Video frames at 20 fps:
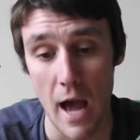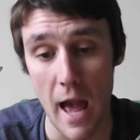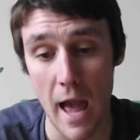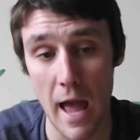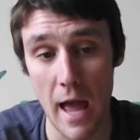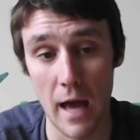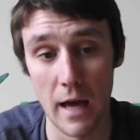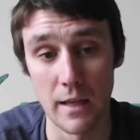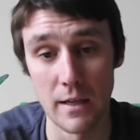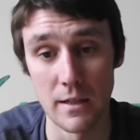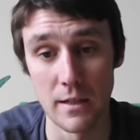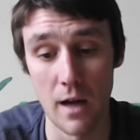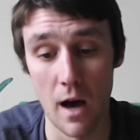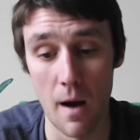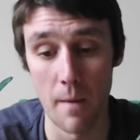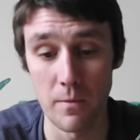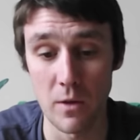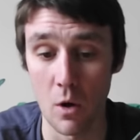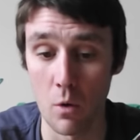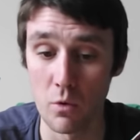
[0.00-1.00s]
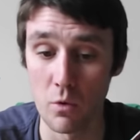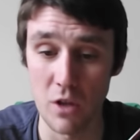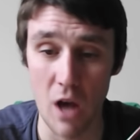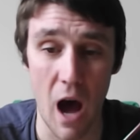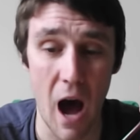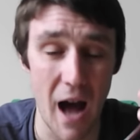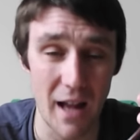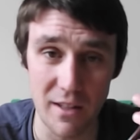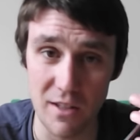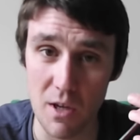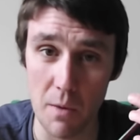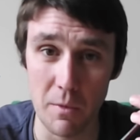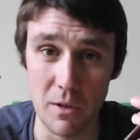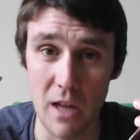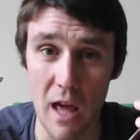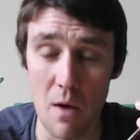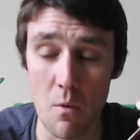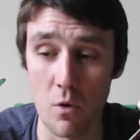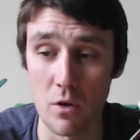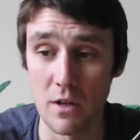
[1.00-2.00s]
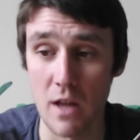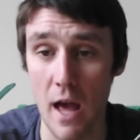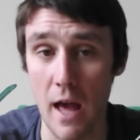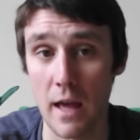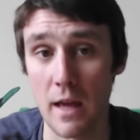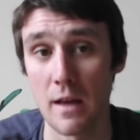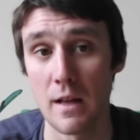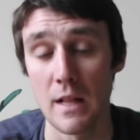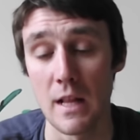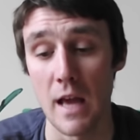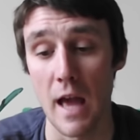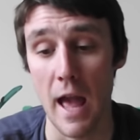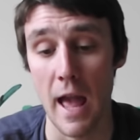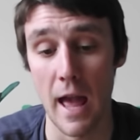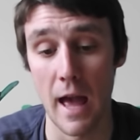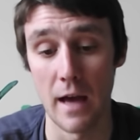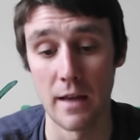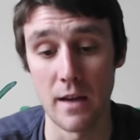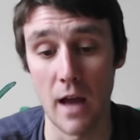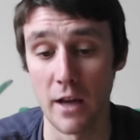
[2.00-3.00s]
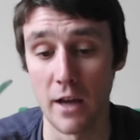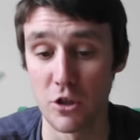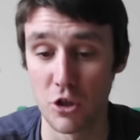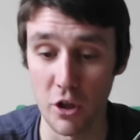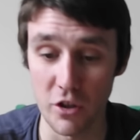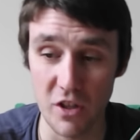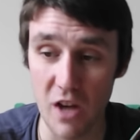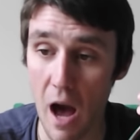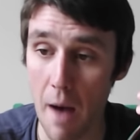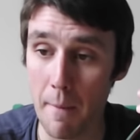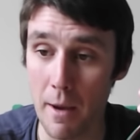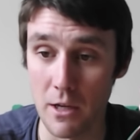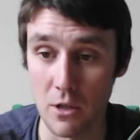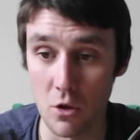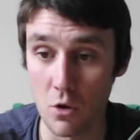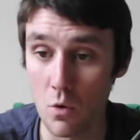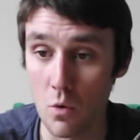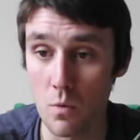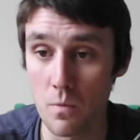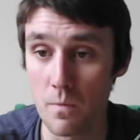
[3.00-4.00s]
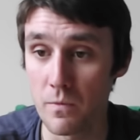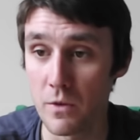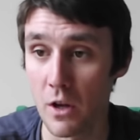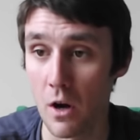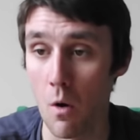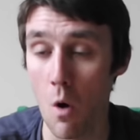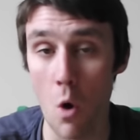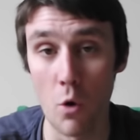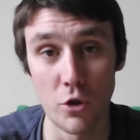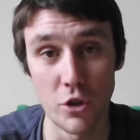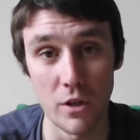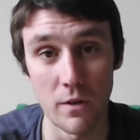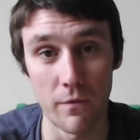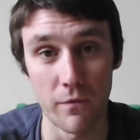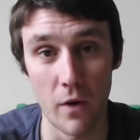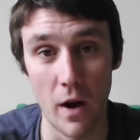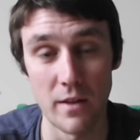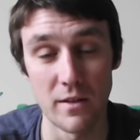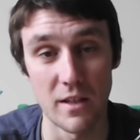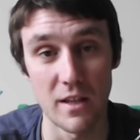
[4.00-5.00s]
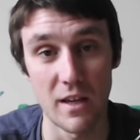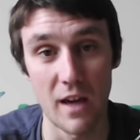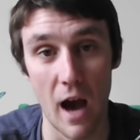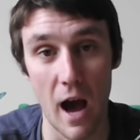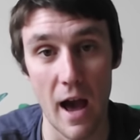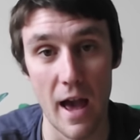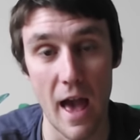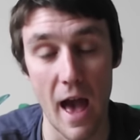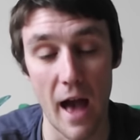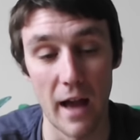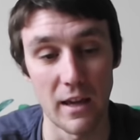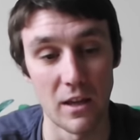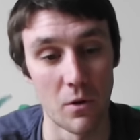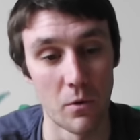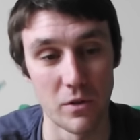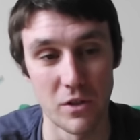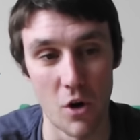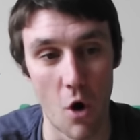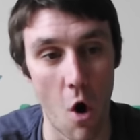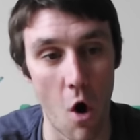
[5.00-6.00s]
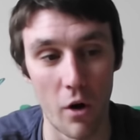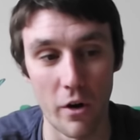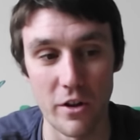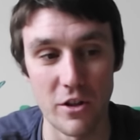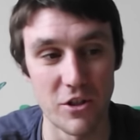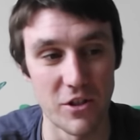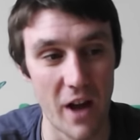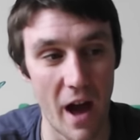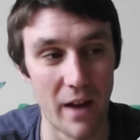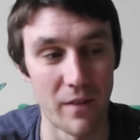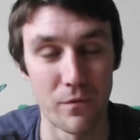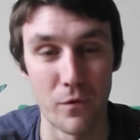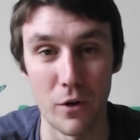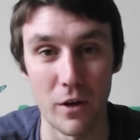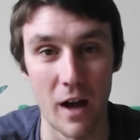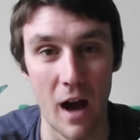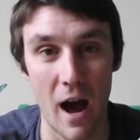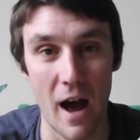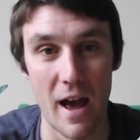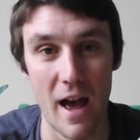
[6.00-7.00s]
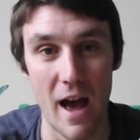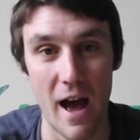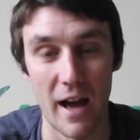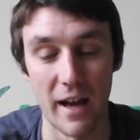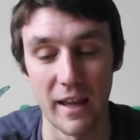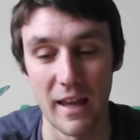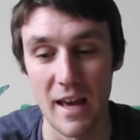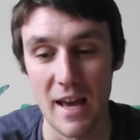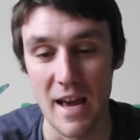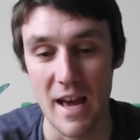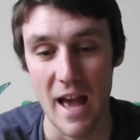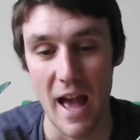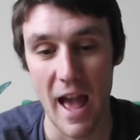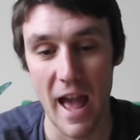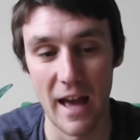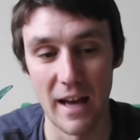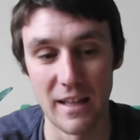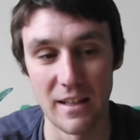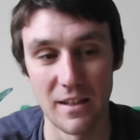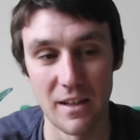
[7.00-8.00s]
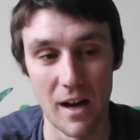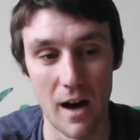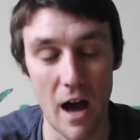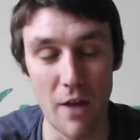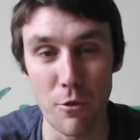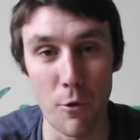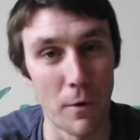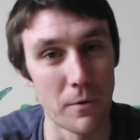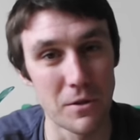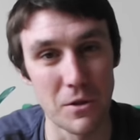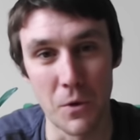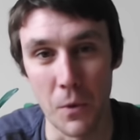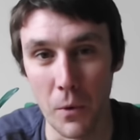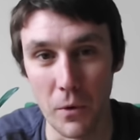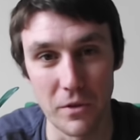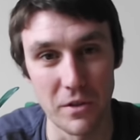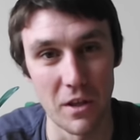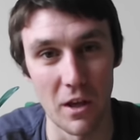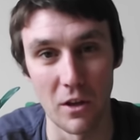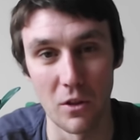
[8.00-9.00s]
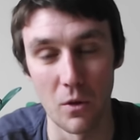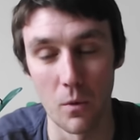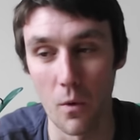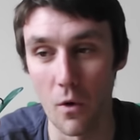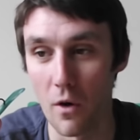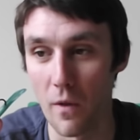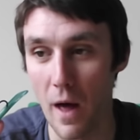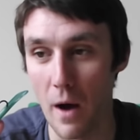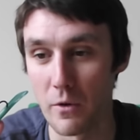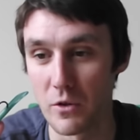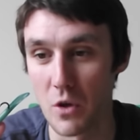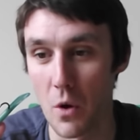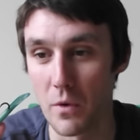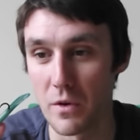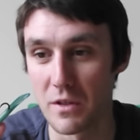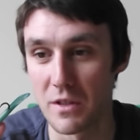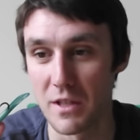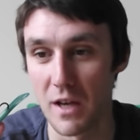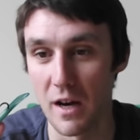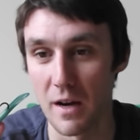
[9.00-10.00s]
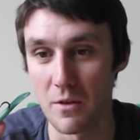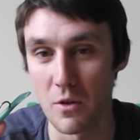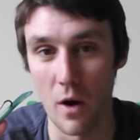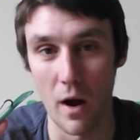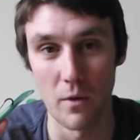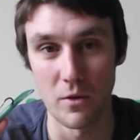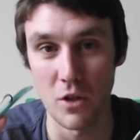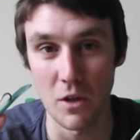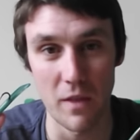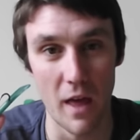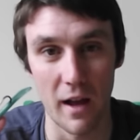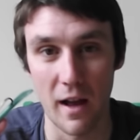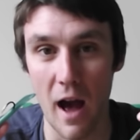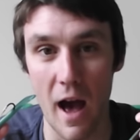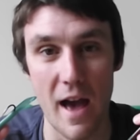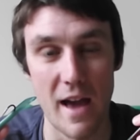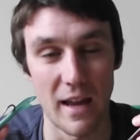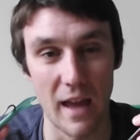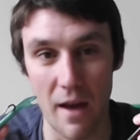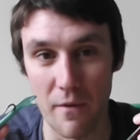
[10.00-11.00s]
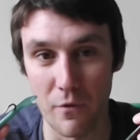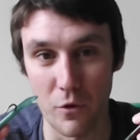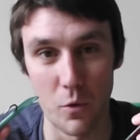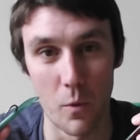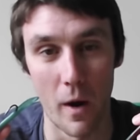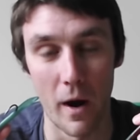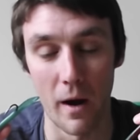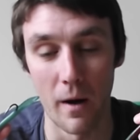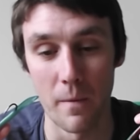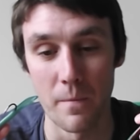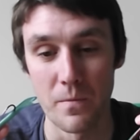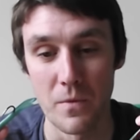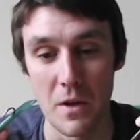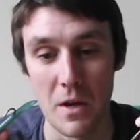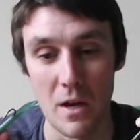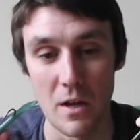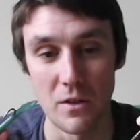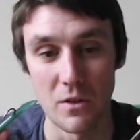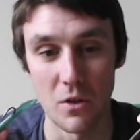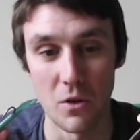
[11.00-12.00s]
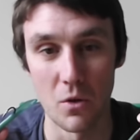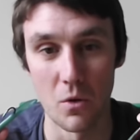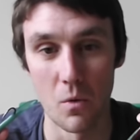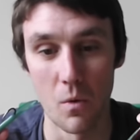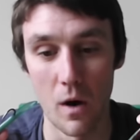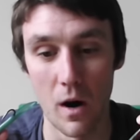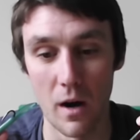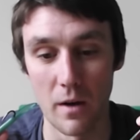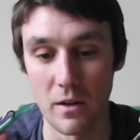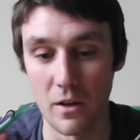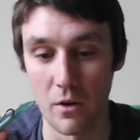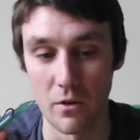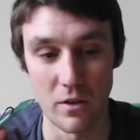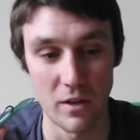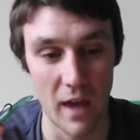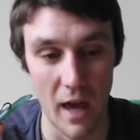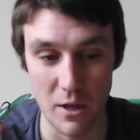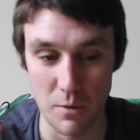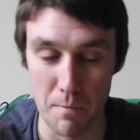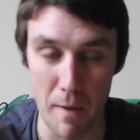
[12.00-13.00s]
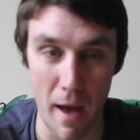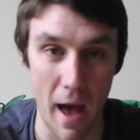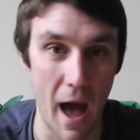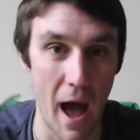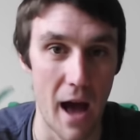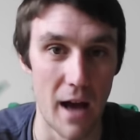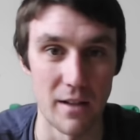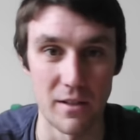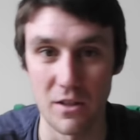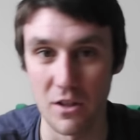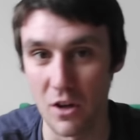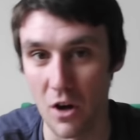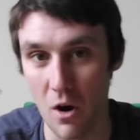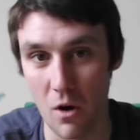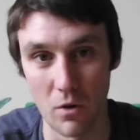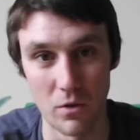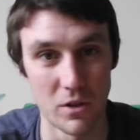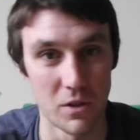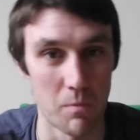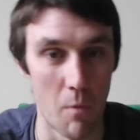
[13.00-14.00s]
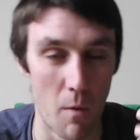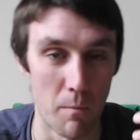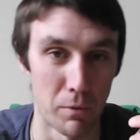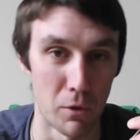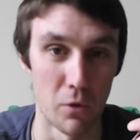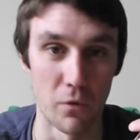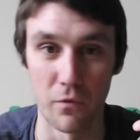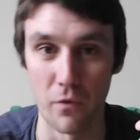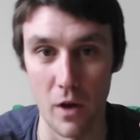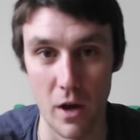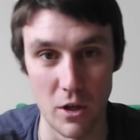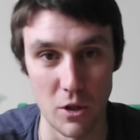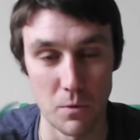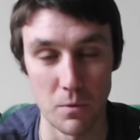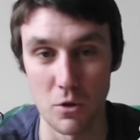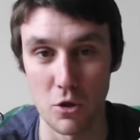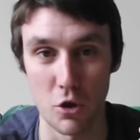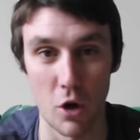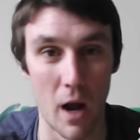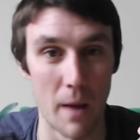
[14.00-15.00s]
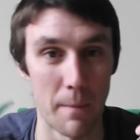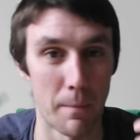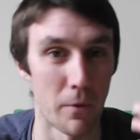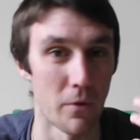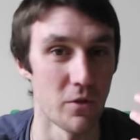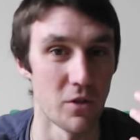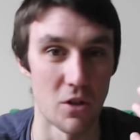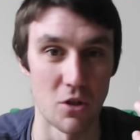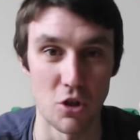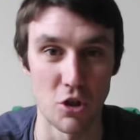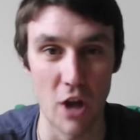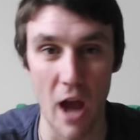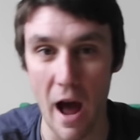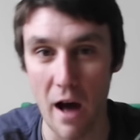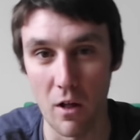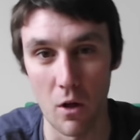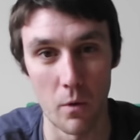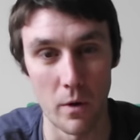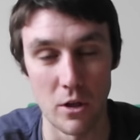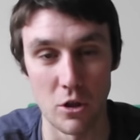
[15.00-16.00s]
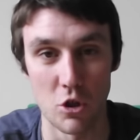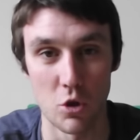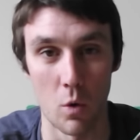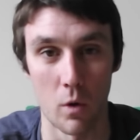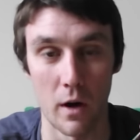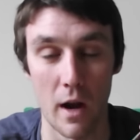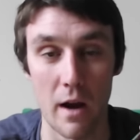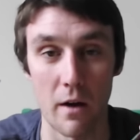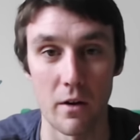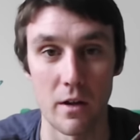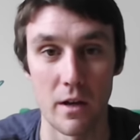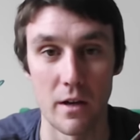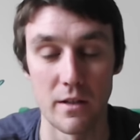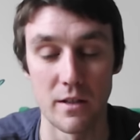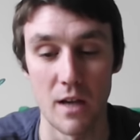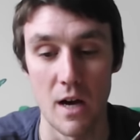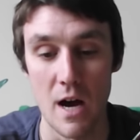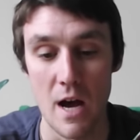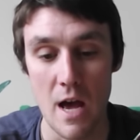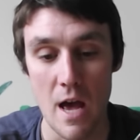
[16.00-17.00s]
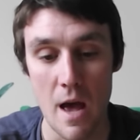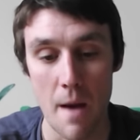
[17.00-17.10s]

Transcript: And, you know, it was a hot summer day one day, and I just got my new, you know, Ocean Frenzy kayak, and it was an orange 9-foot kayak. And I thought it was the coolest thing in the world. I was always, you know, I took that kayak everywhere to, you know, to catch bass, you know, small bluefish, stripers in shallow inshore areas.